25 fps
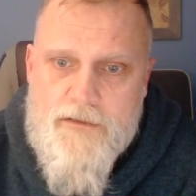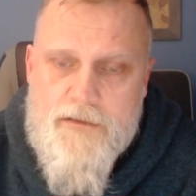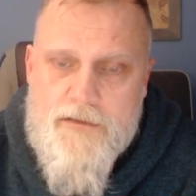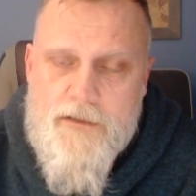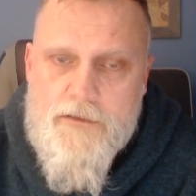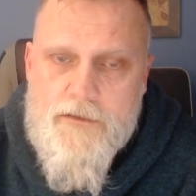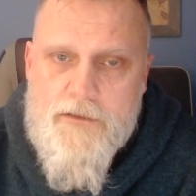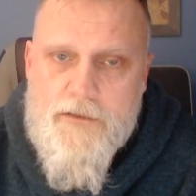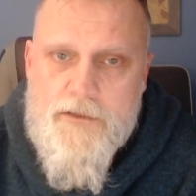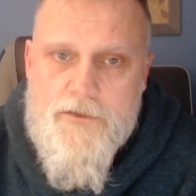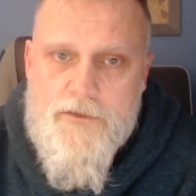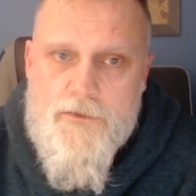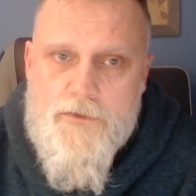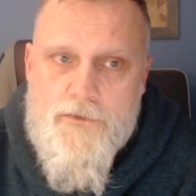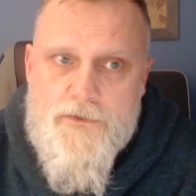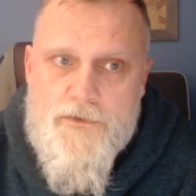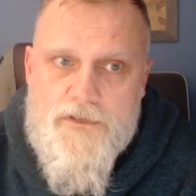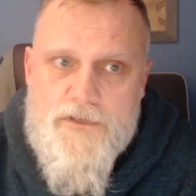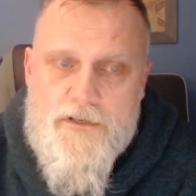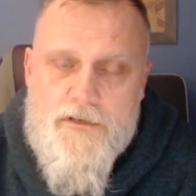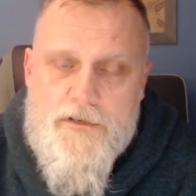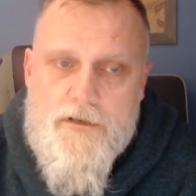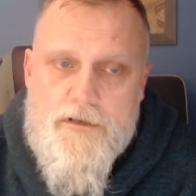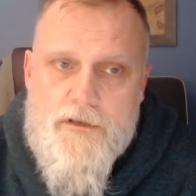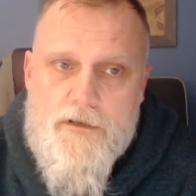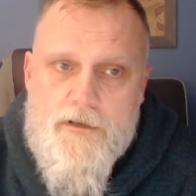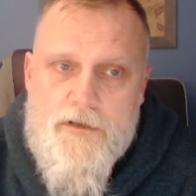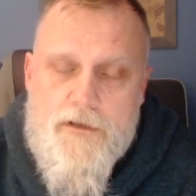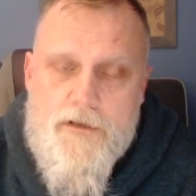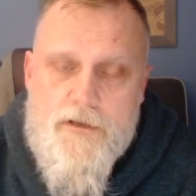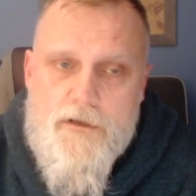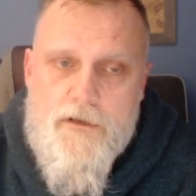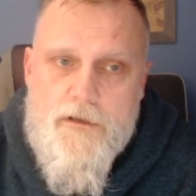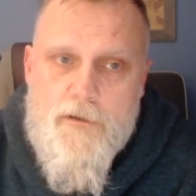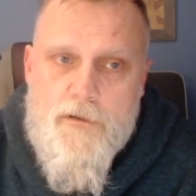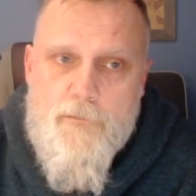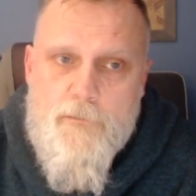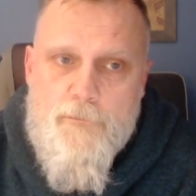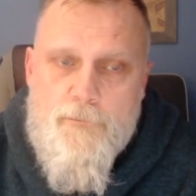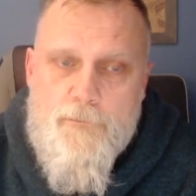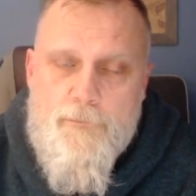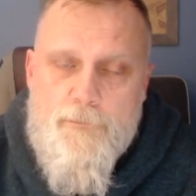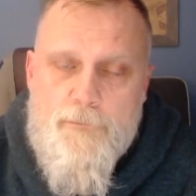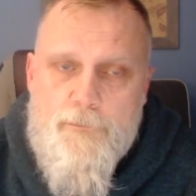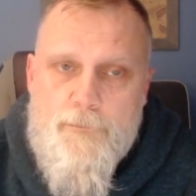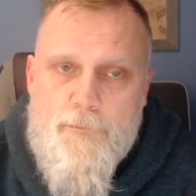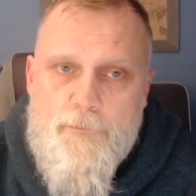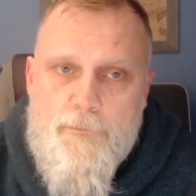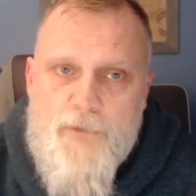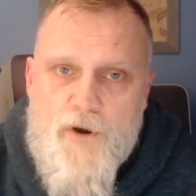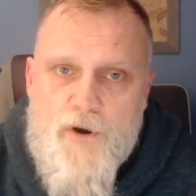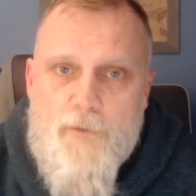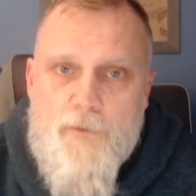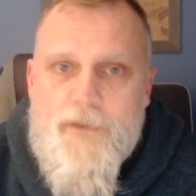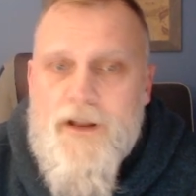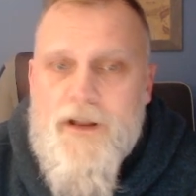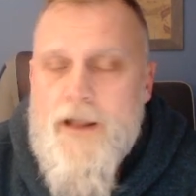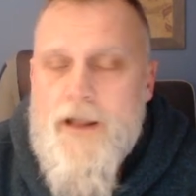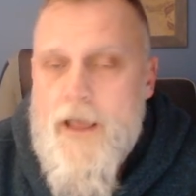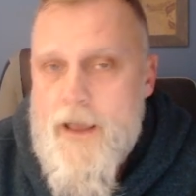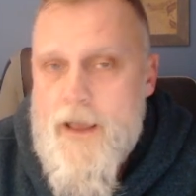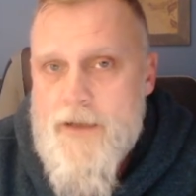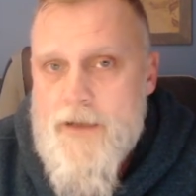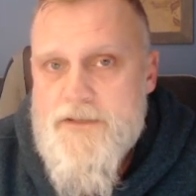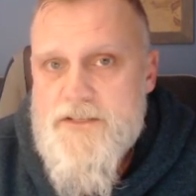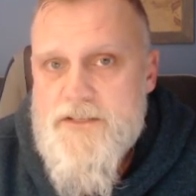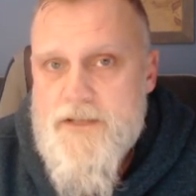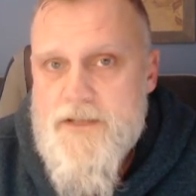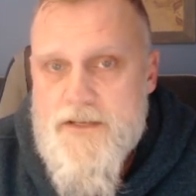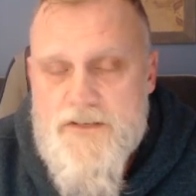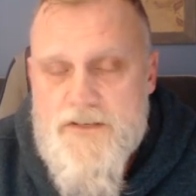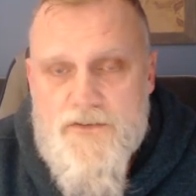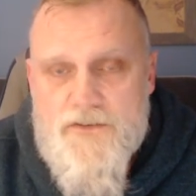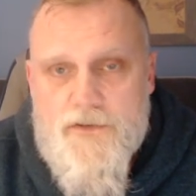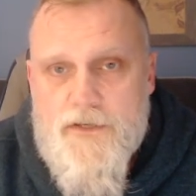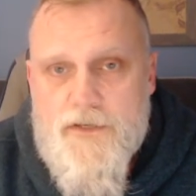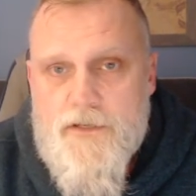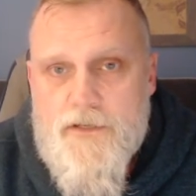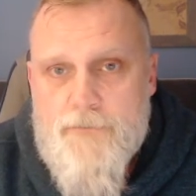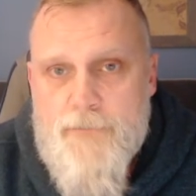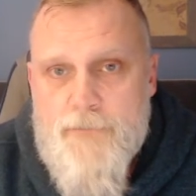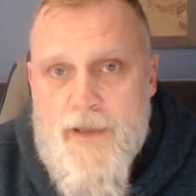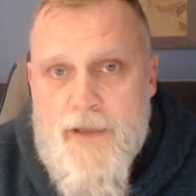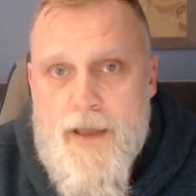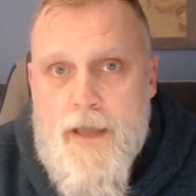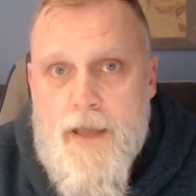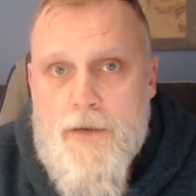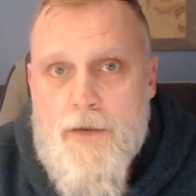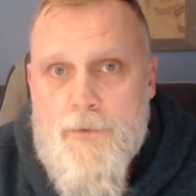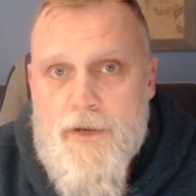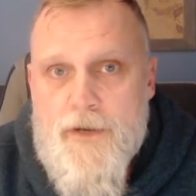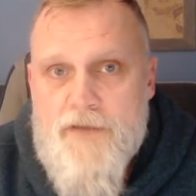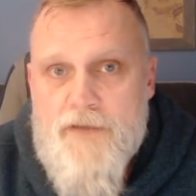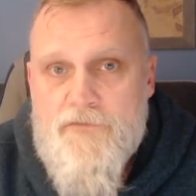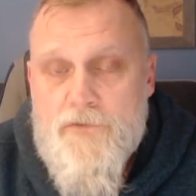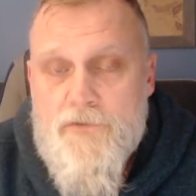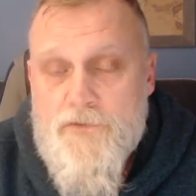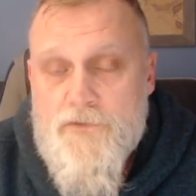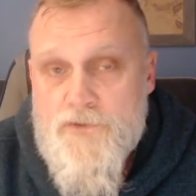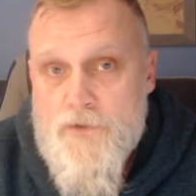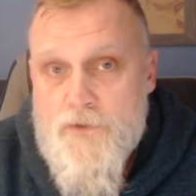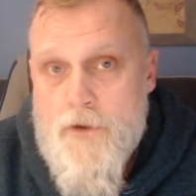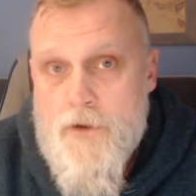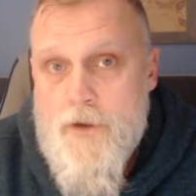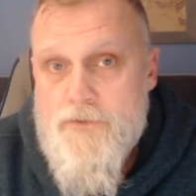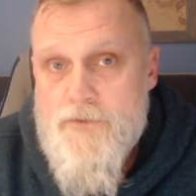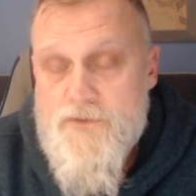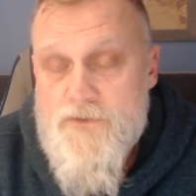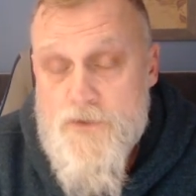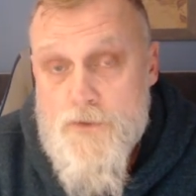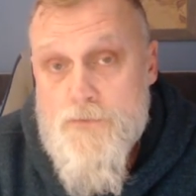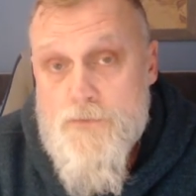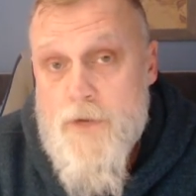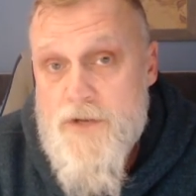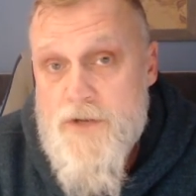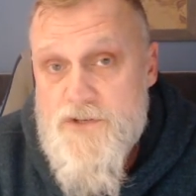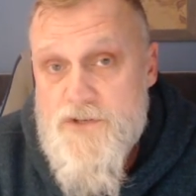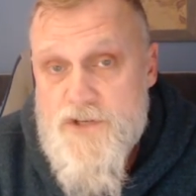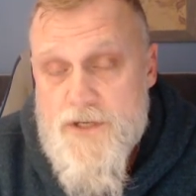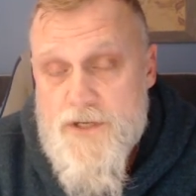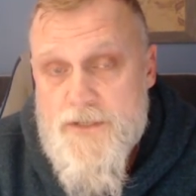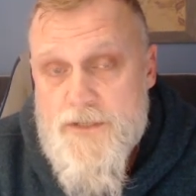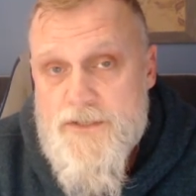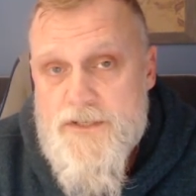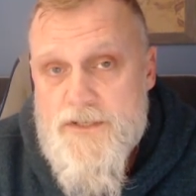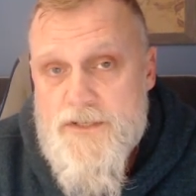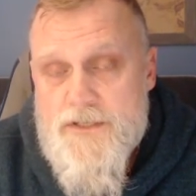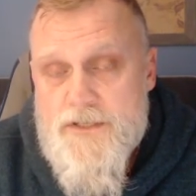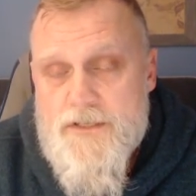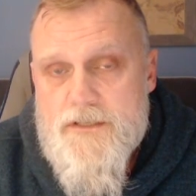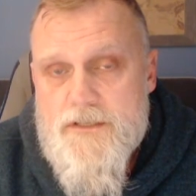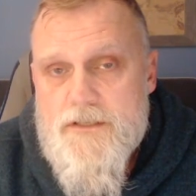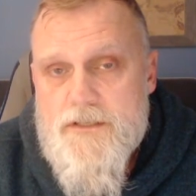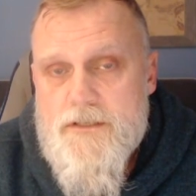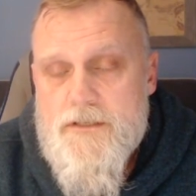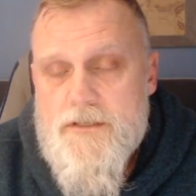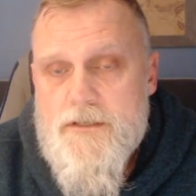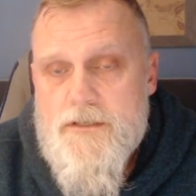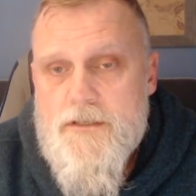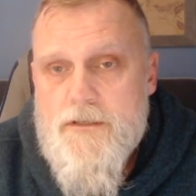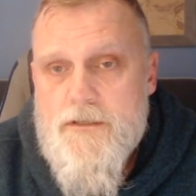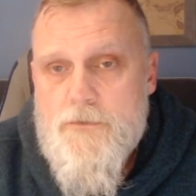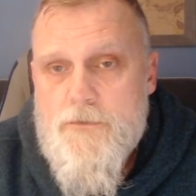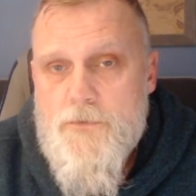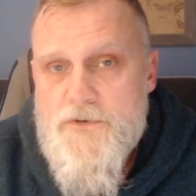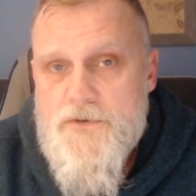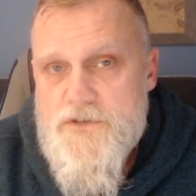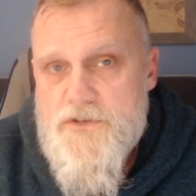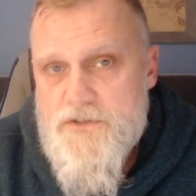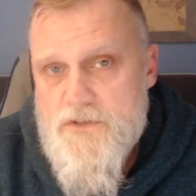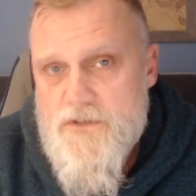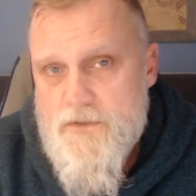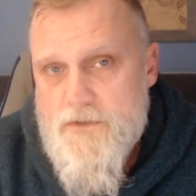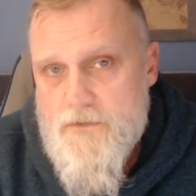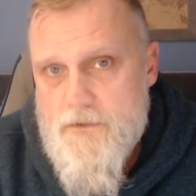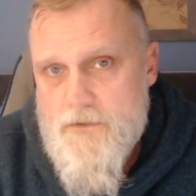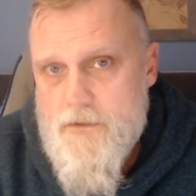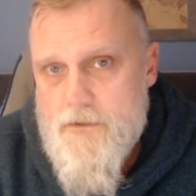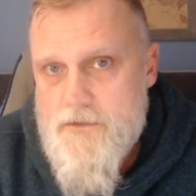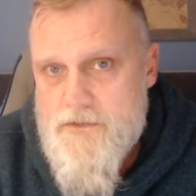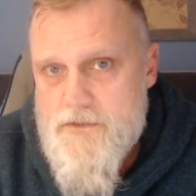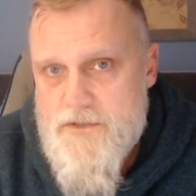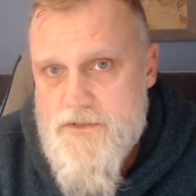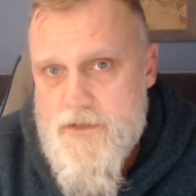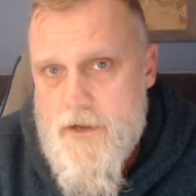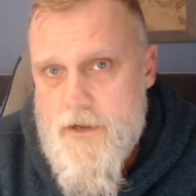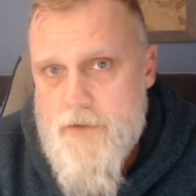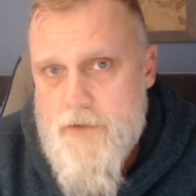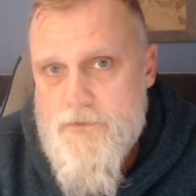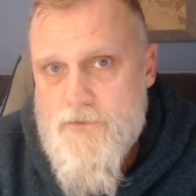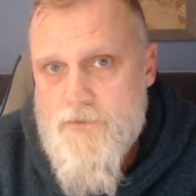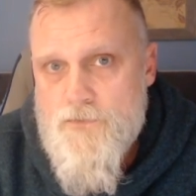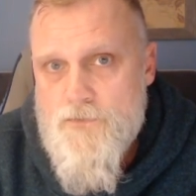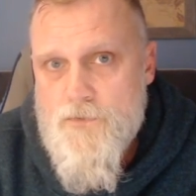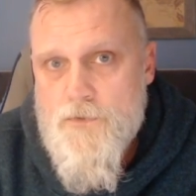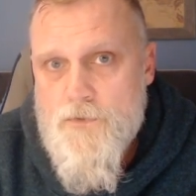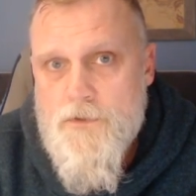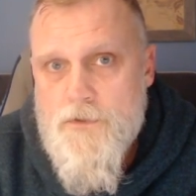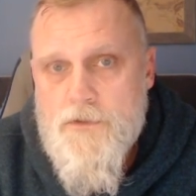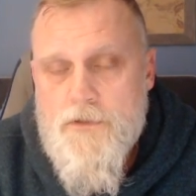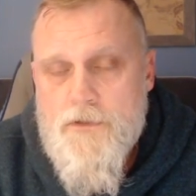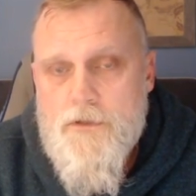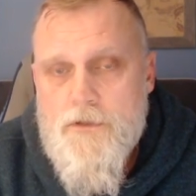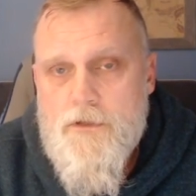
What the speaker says: lose permanent access to your battery for drawing 2 red chits, which is the standard rule,